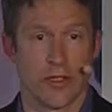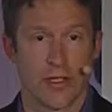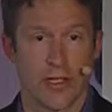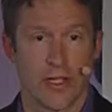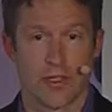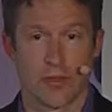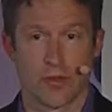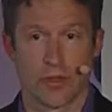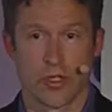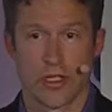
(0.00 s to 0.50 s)
And
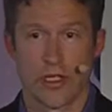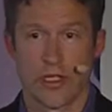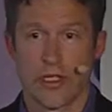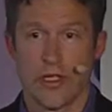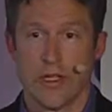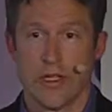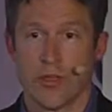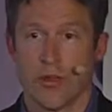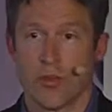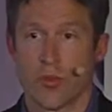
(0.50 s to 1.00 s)
that's really
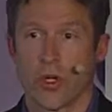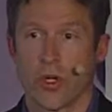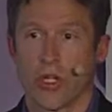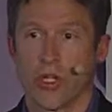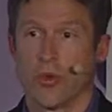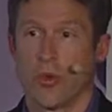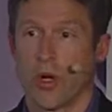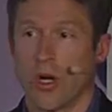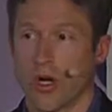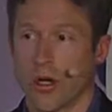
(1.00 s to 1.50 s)
where
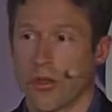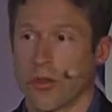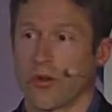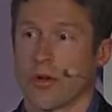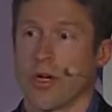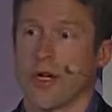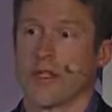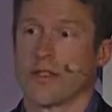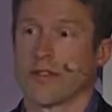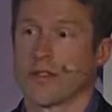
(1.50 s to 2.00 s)
you
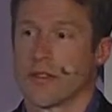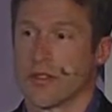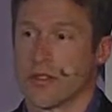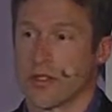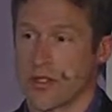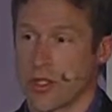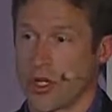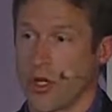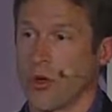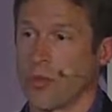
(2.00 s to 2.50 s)
authorize the
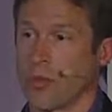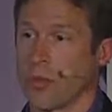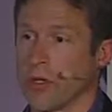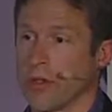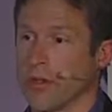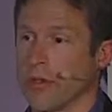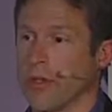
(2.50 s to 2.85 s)
scope